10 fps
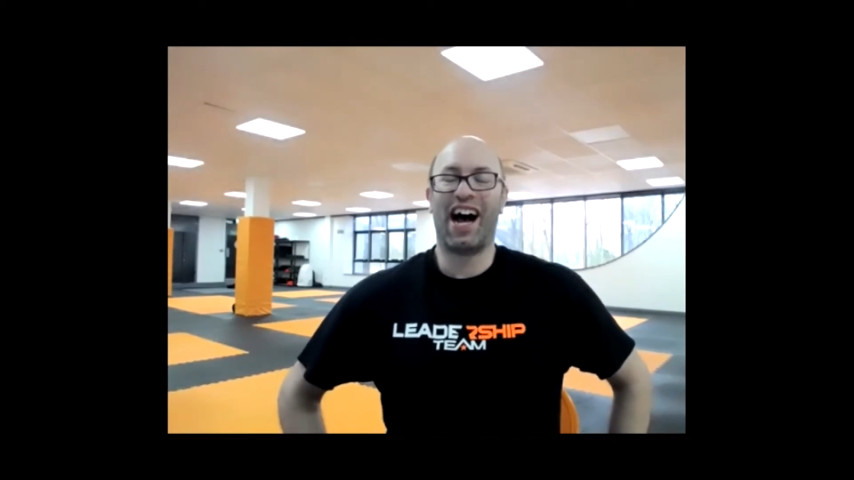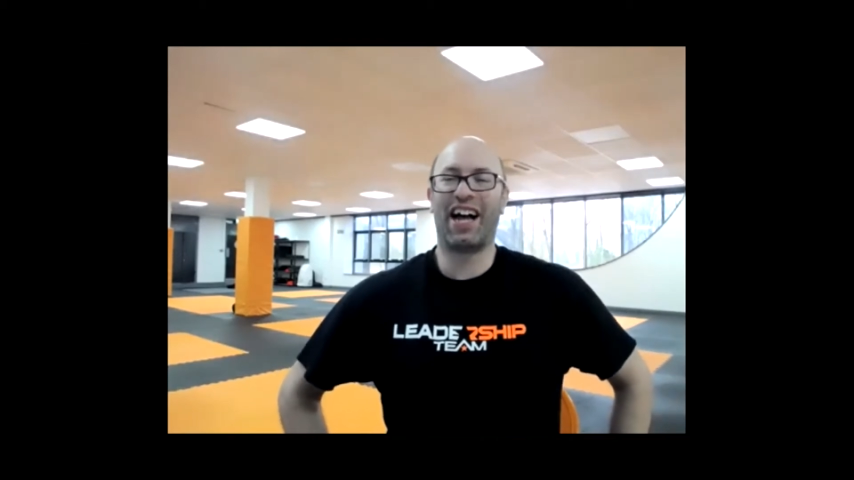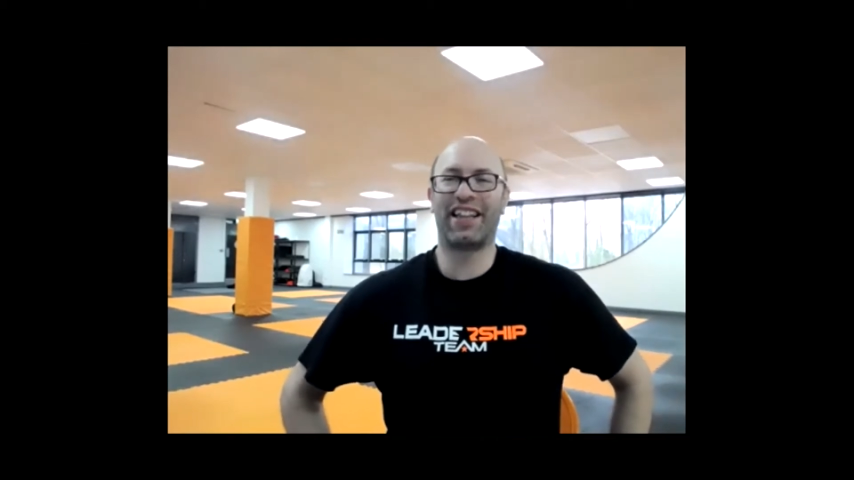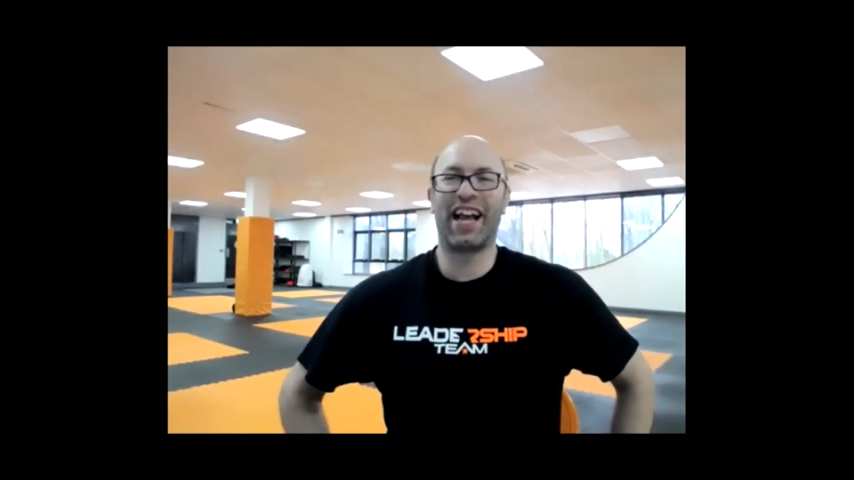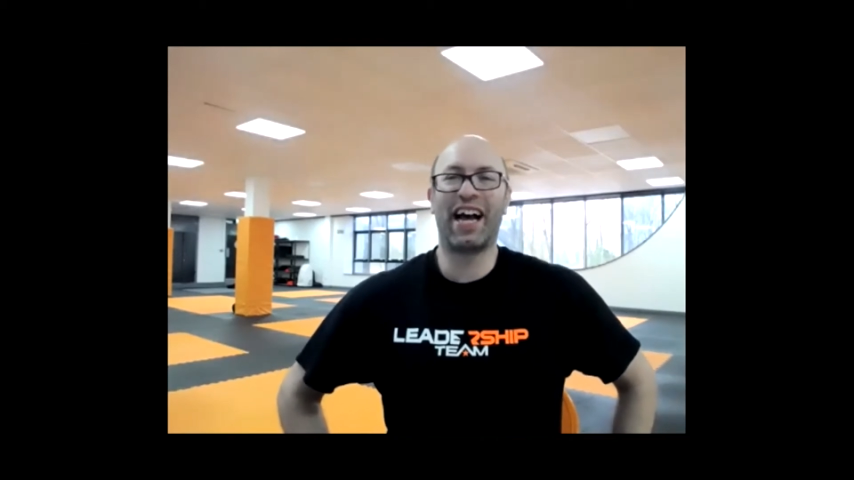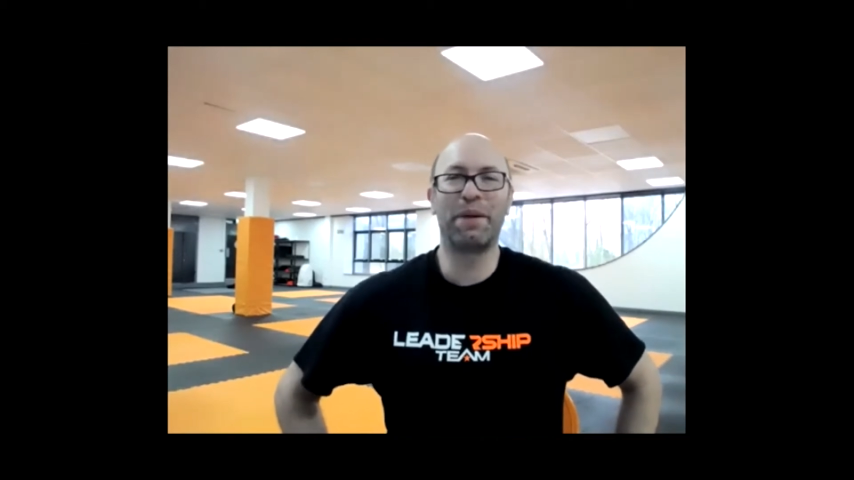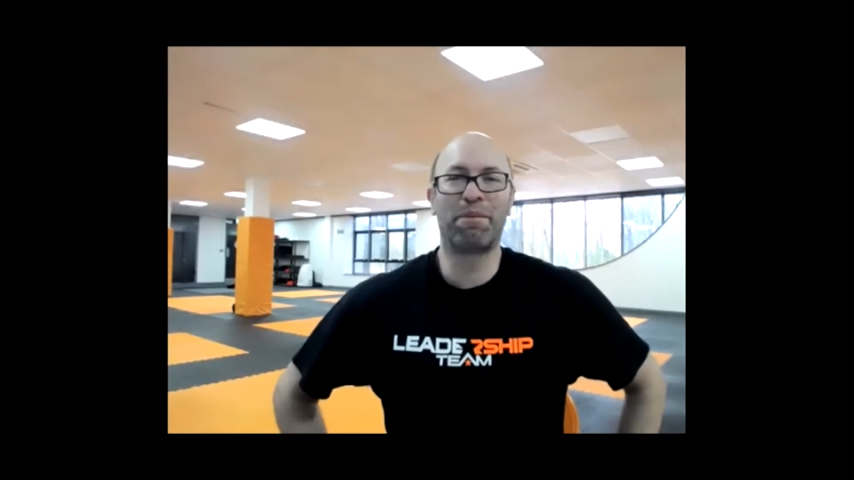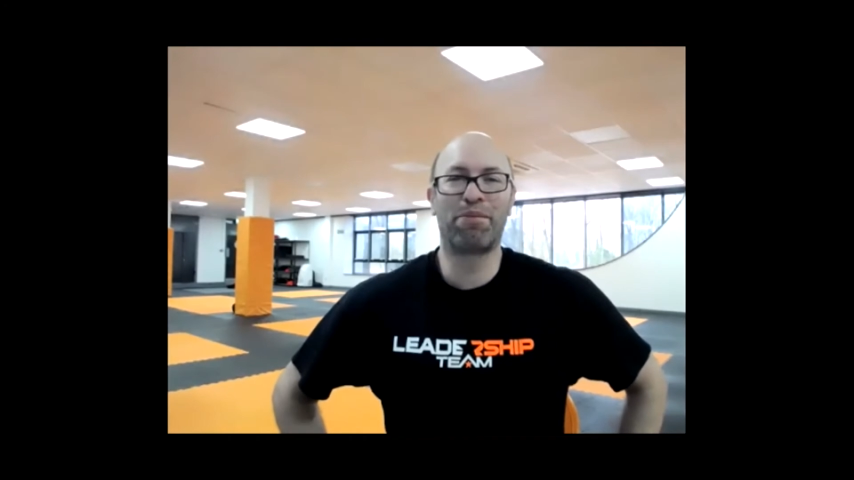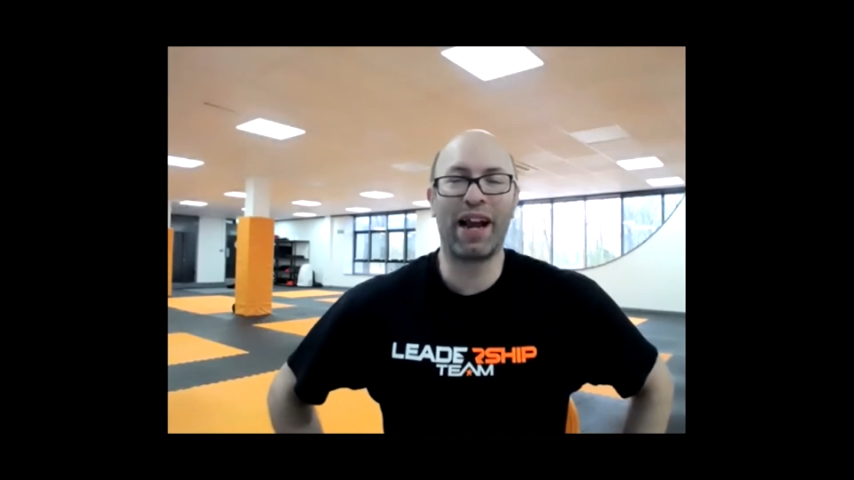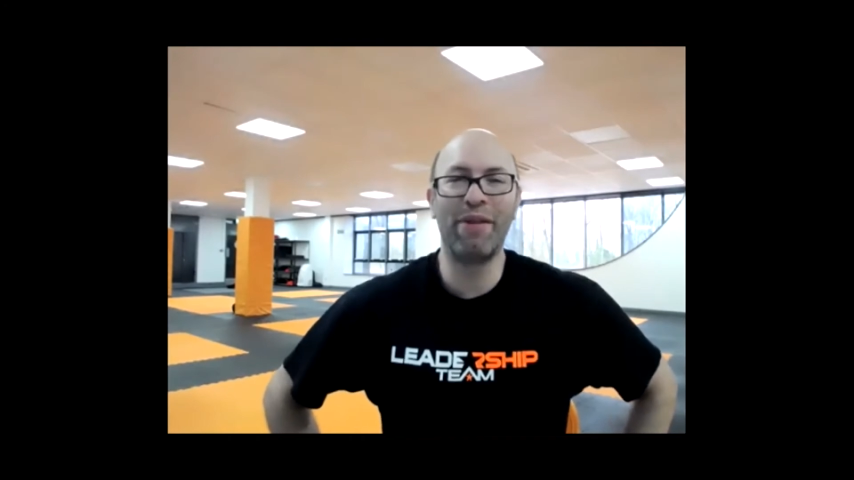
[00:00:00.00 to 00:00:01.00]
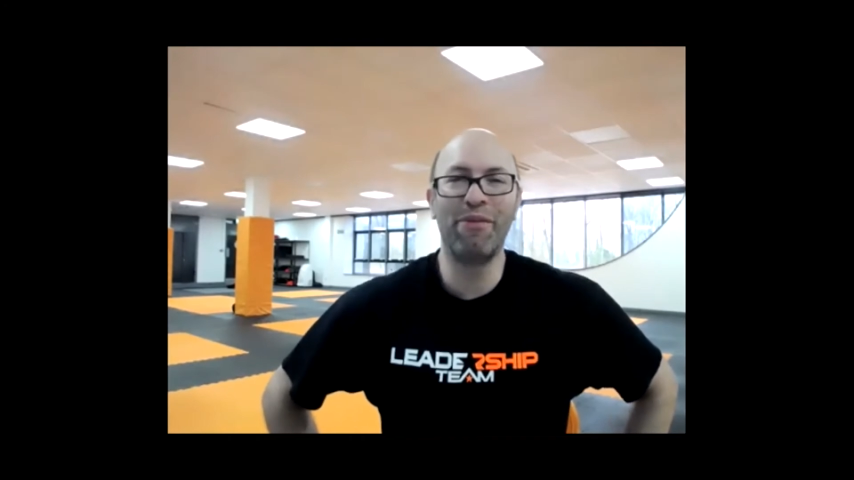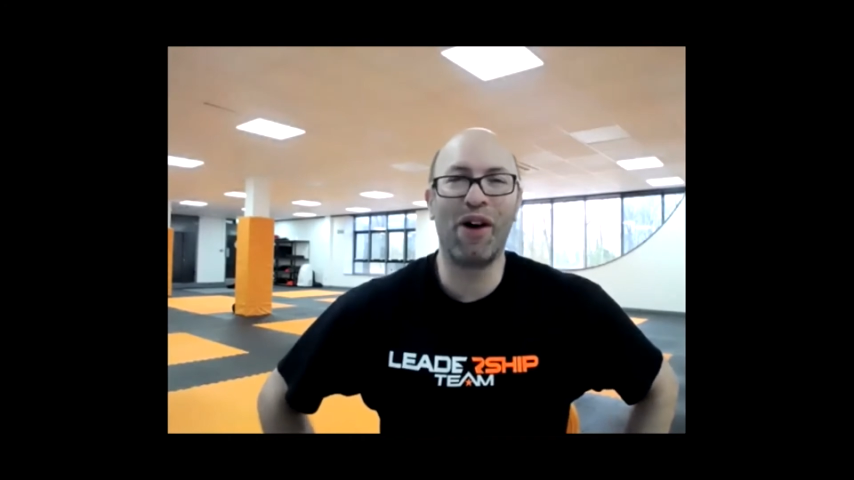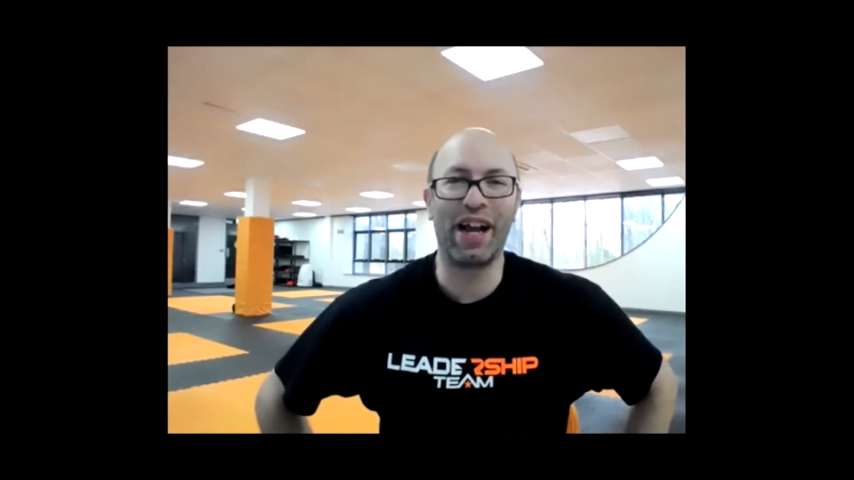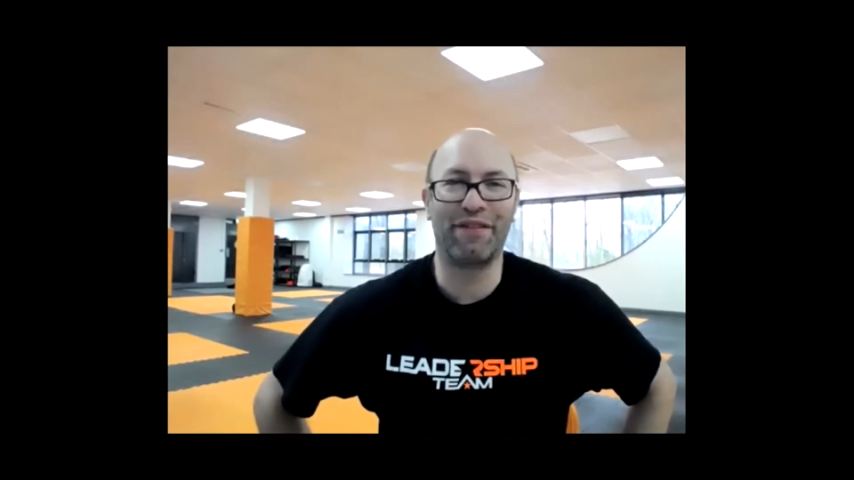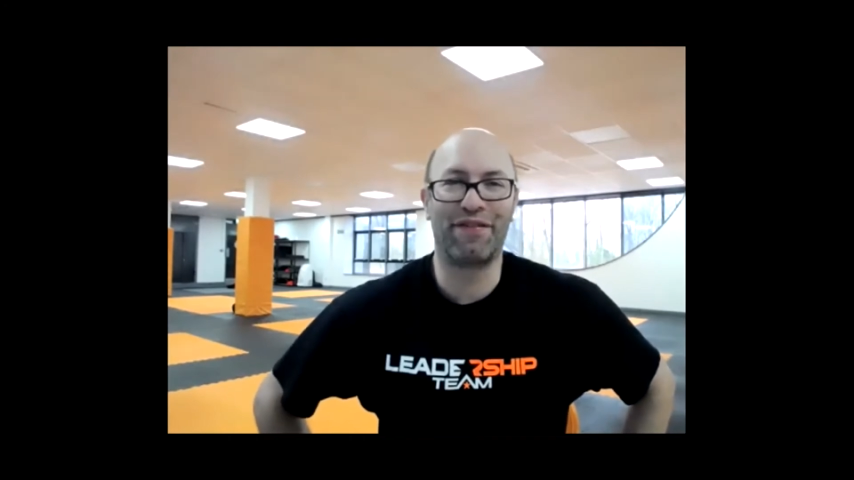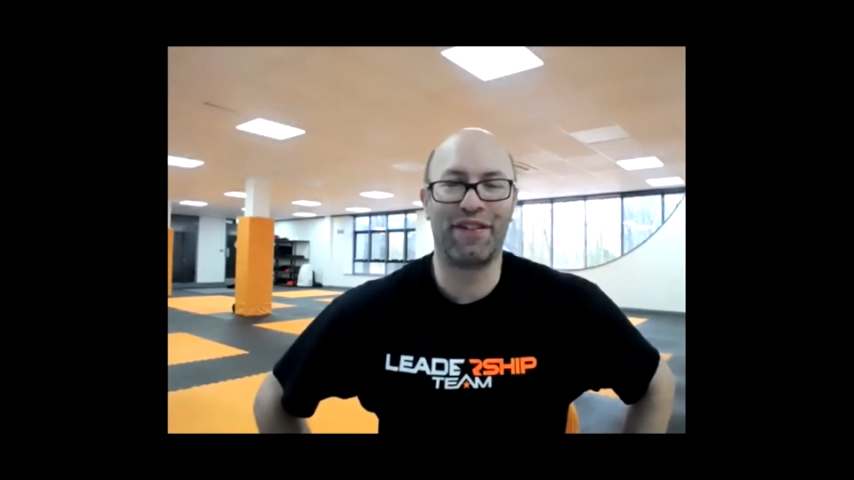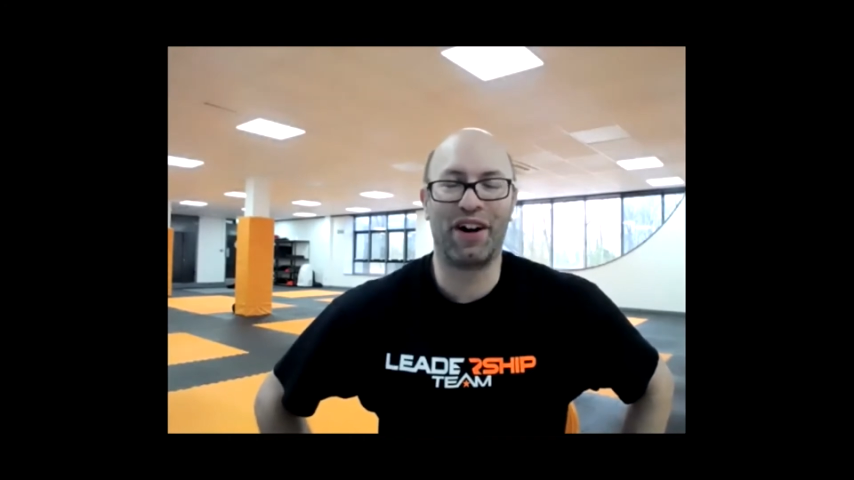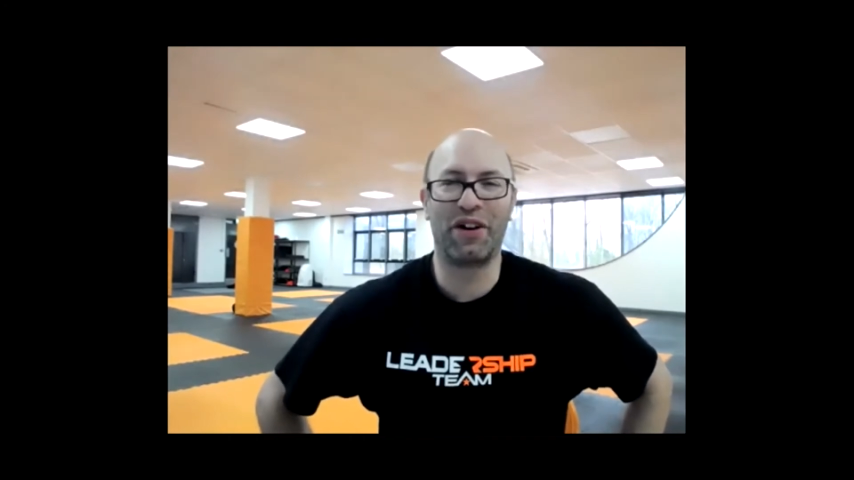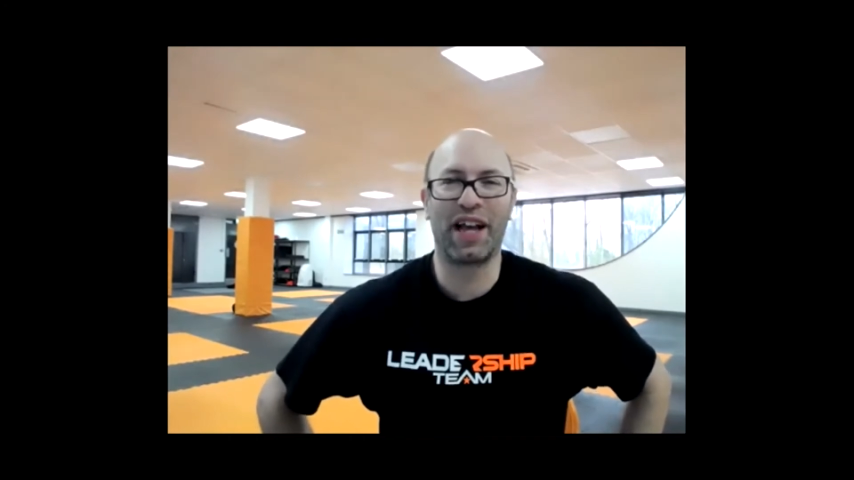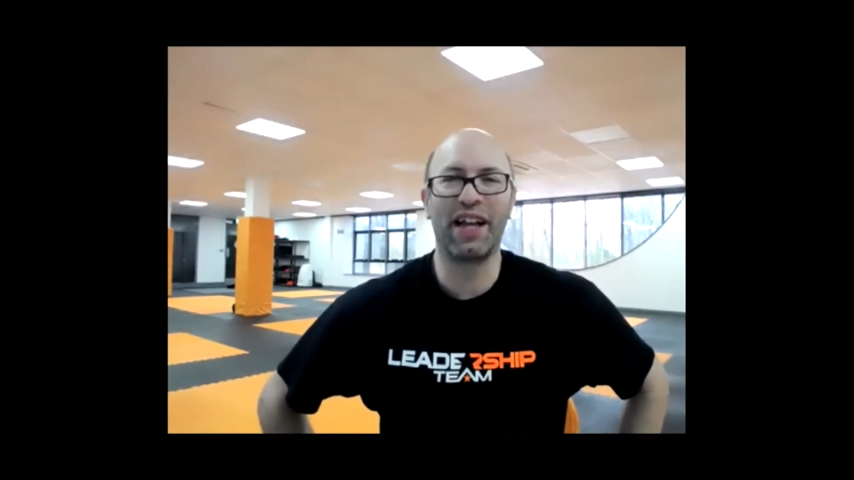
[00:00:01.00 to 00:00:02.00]
And they had a brainwave,
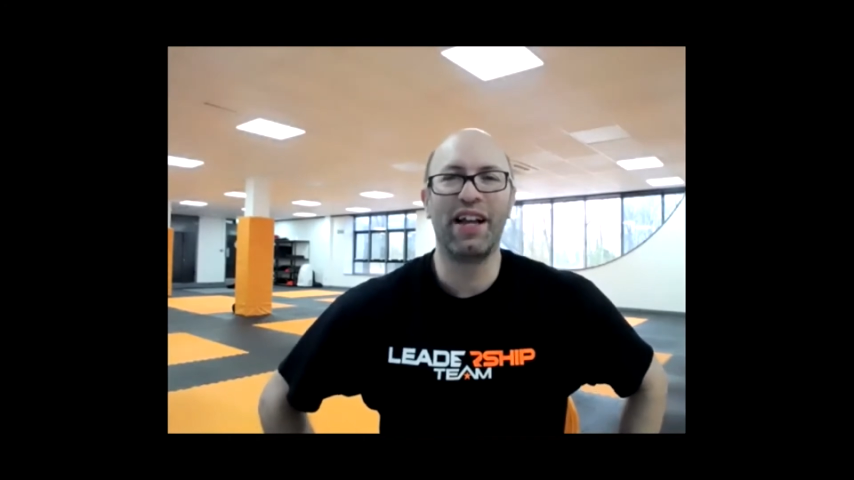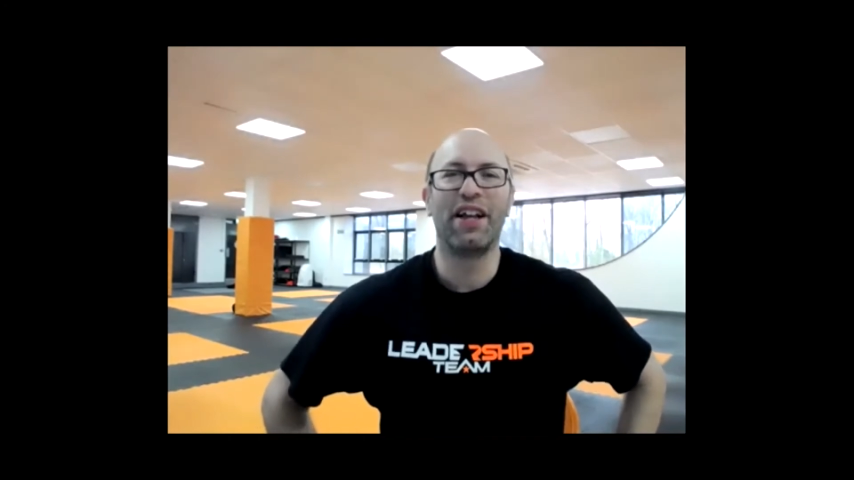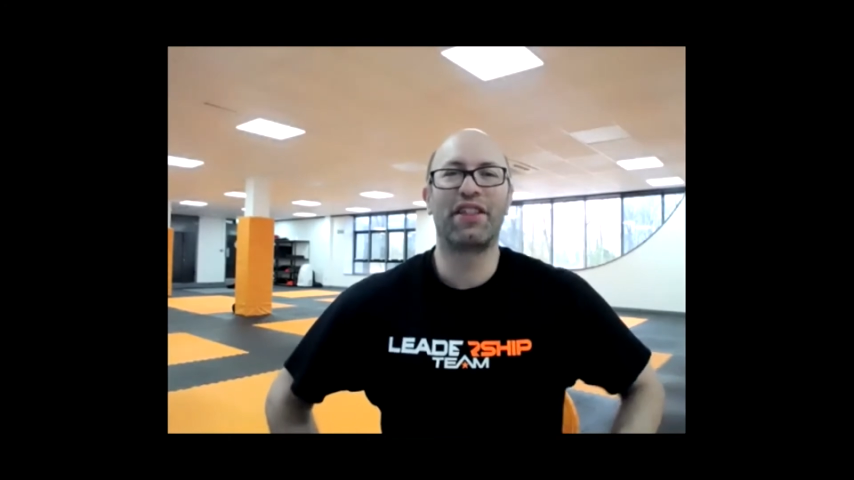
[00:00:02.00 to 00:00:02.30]
okay?